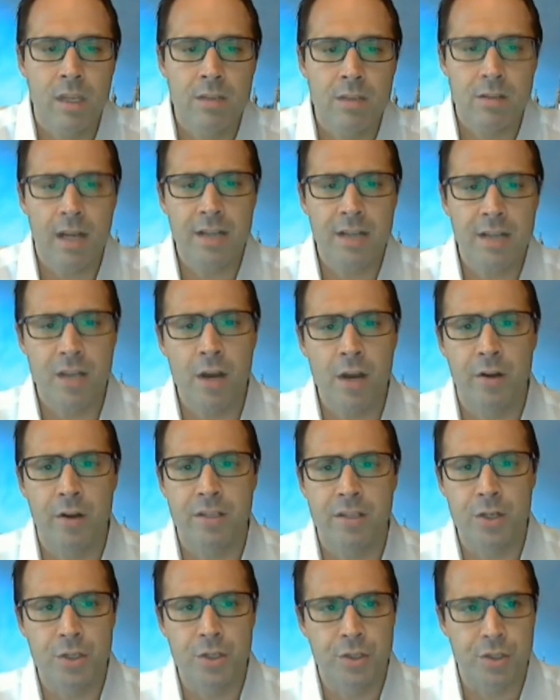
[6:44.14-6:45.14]
So let's turn our
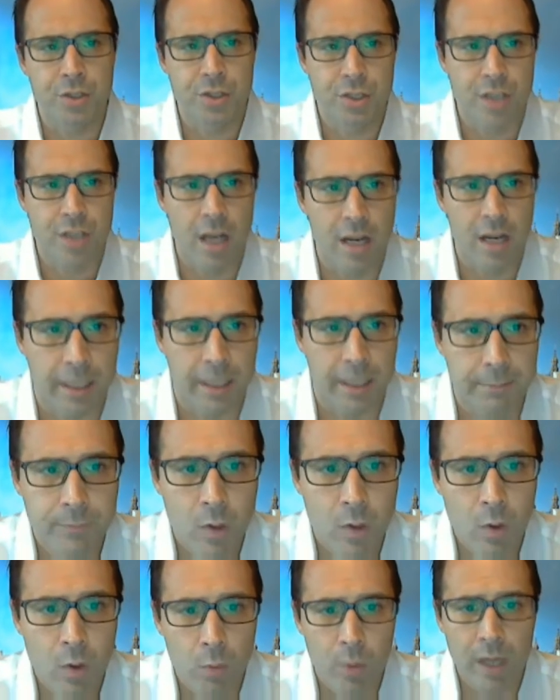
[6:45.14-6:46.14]
attention to sterling.
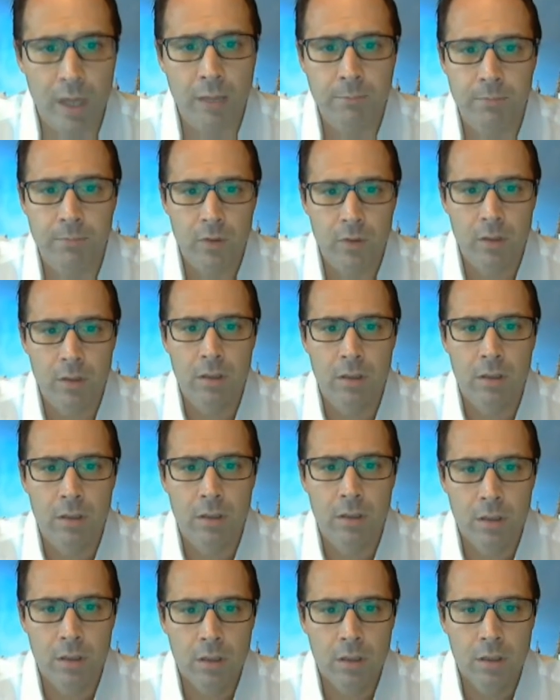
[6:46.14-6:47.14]
Well,
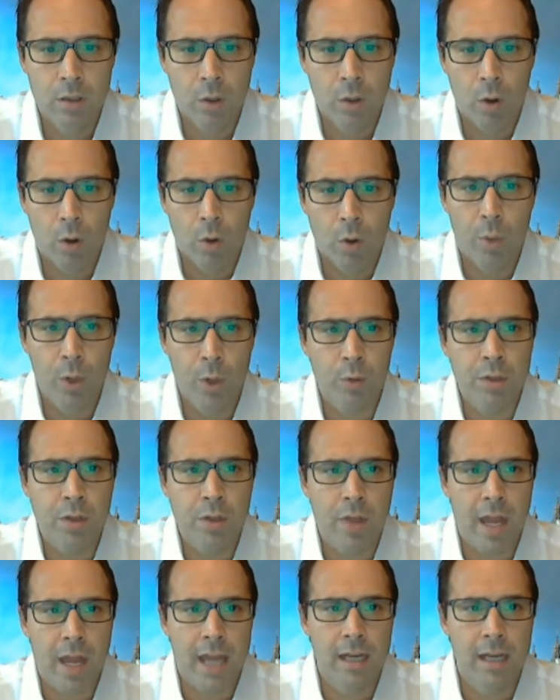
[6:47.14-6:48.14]
we all
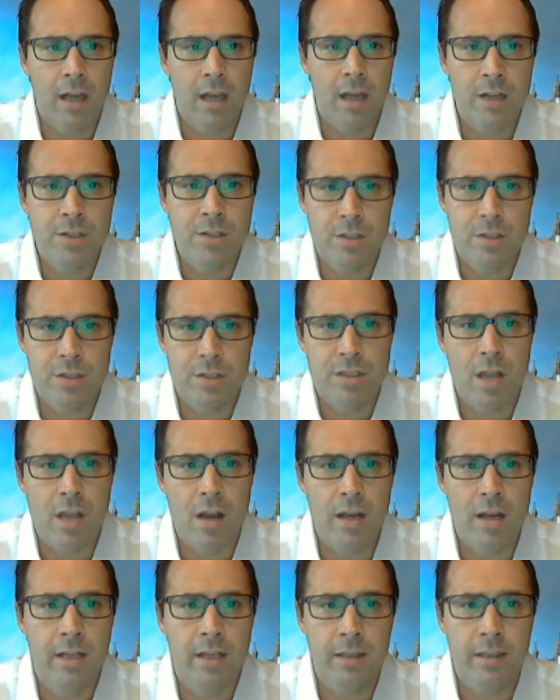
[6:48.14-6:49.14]
know the headlines. The
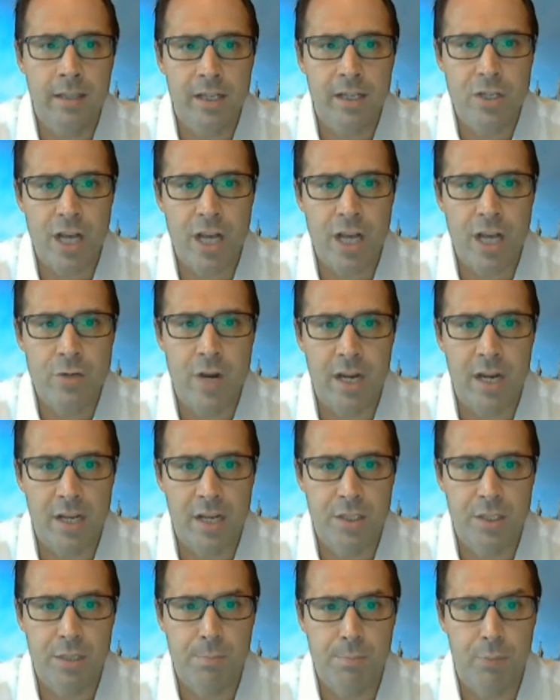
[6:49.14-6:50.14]
sterling exchange rate
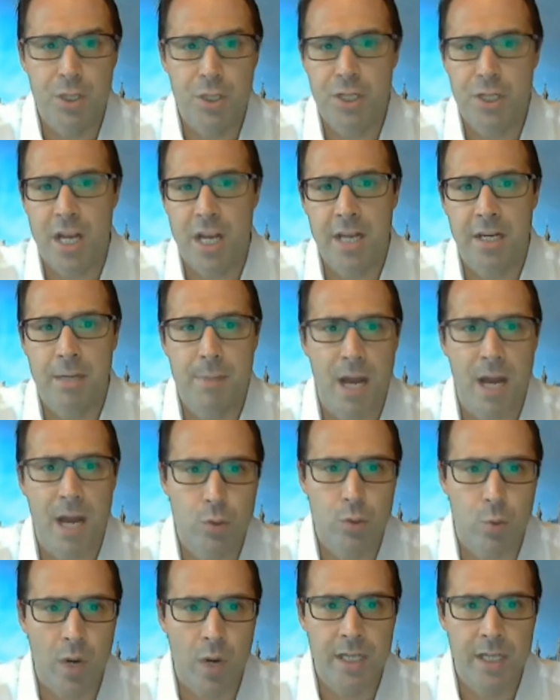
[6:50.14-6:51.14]
has depreciated
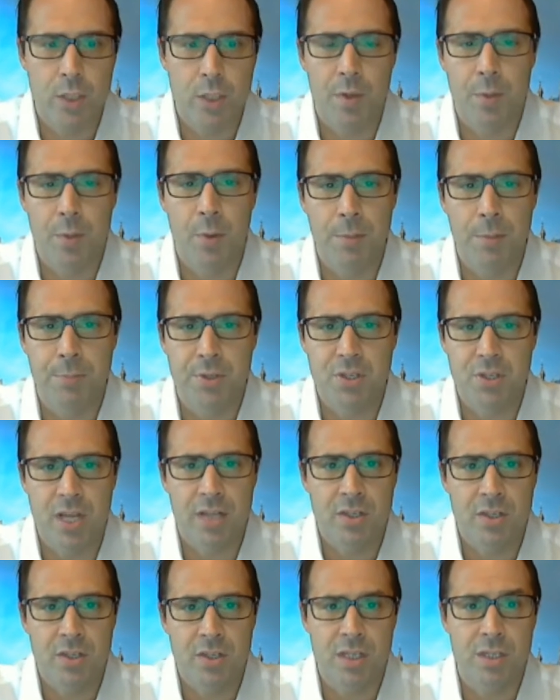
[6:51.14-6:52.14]
about
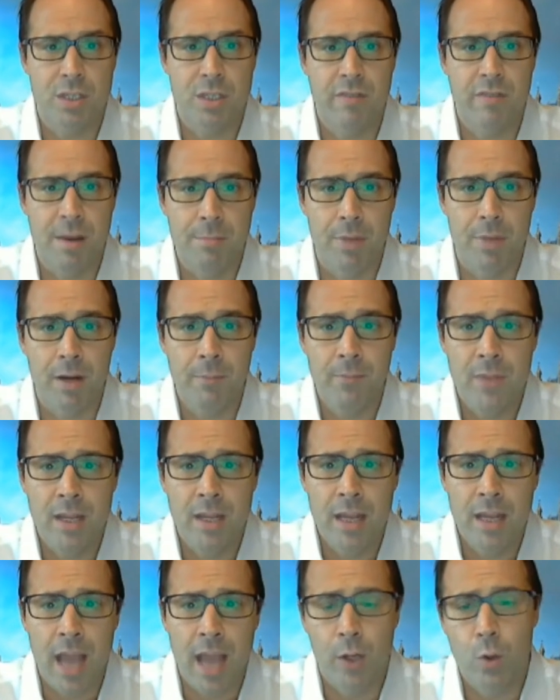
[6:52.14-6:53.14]
21% since November,
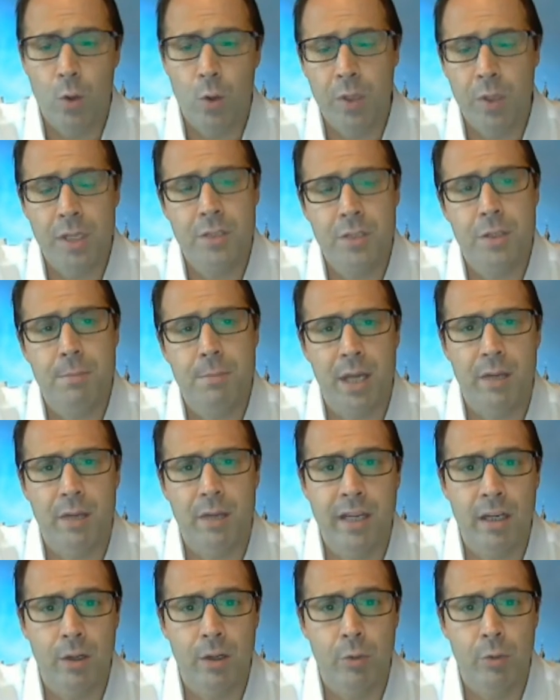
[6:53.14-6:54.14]
and according to the Bank
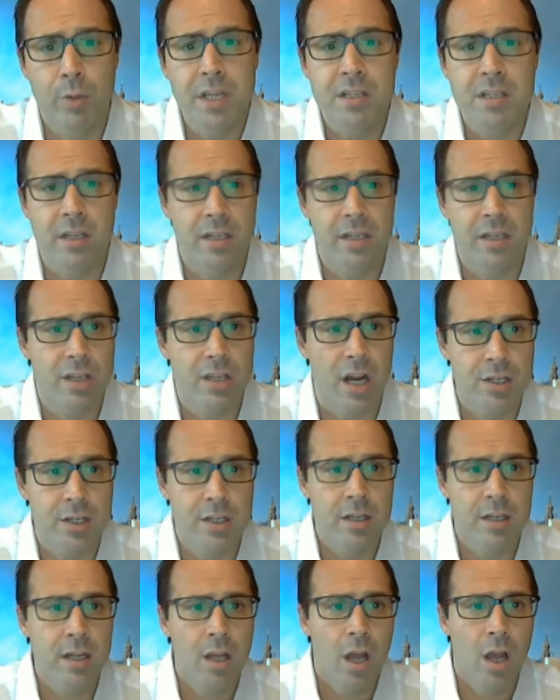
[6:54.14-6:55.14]
of England, recently
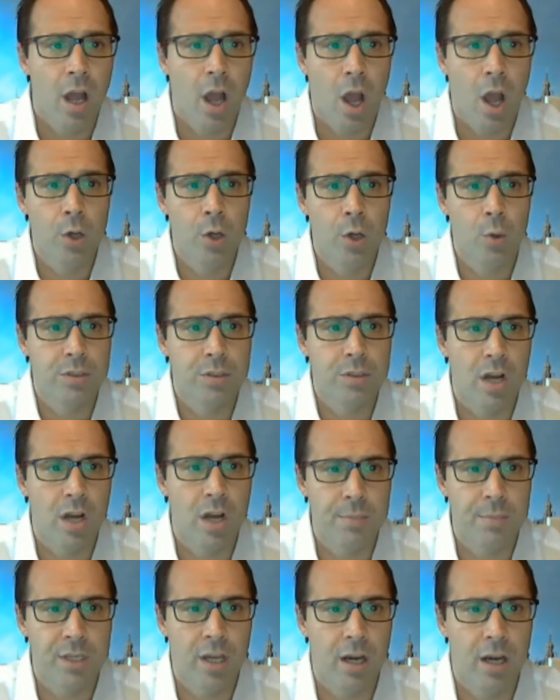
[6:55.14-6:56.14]
touched an
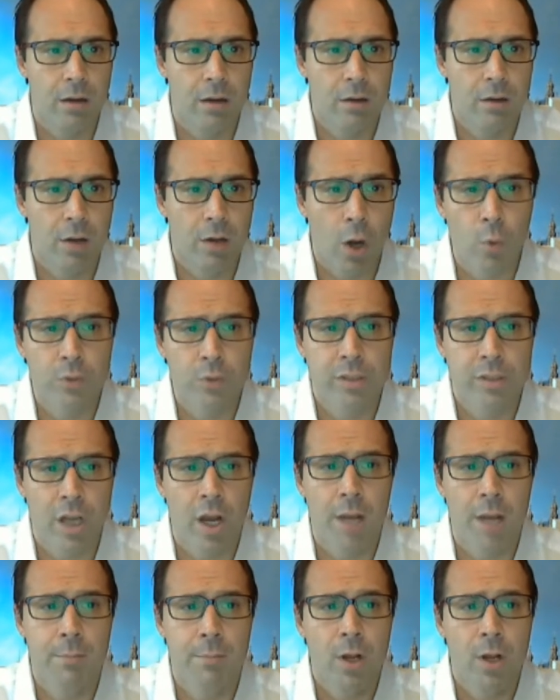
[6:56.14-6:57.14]

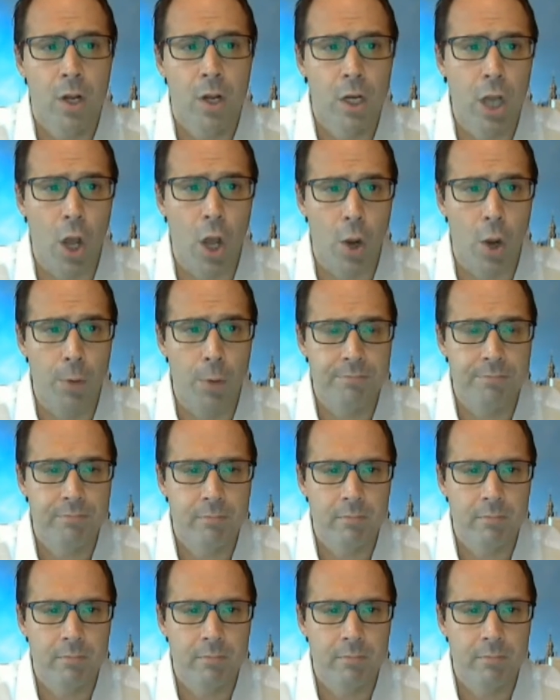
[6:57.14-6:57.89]
all-time low.